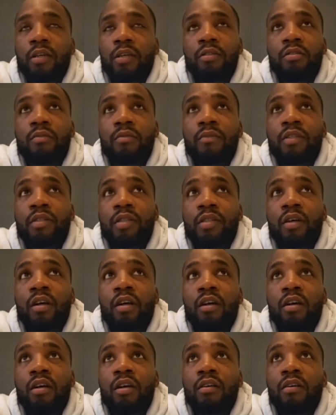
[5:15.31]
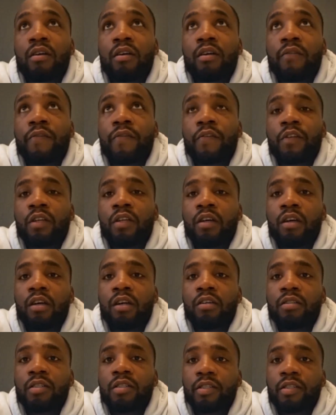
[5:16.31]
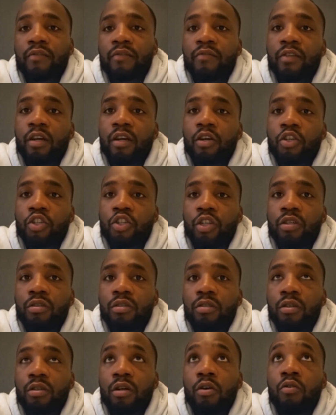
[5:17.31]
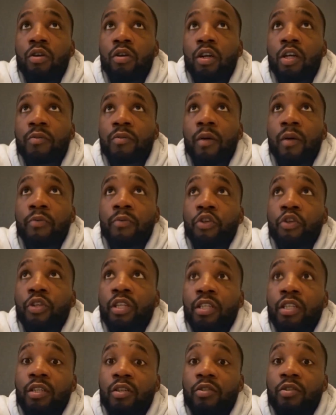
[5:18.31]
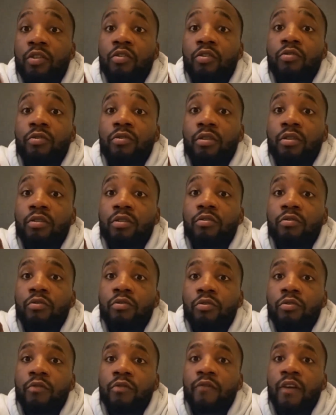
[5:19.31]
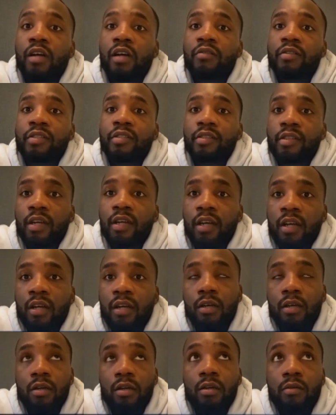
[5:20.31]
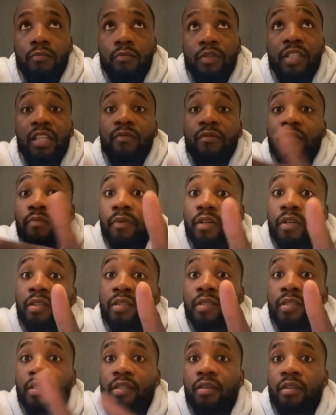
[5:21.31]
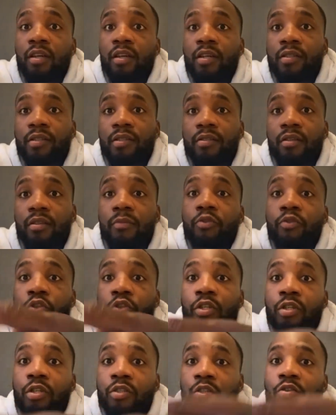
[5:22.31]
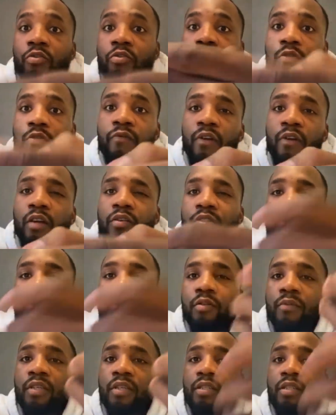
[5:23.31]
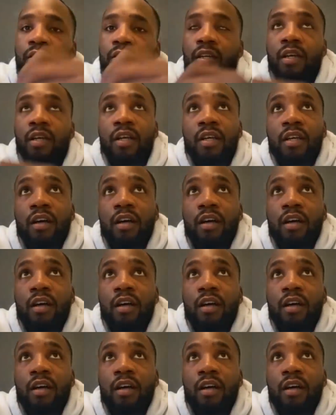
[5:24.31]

You know what I mean? So I, I, feel like I deserve a title shot. I only lost my opportunity because of coronavirus. Um, same as Burns, he lost the opportunity because of coronavirus. You know what I mean? Right.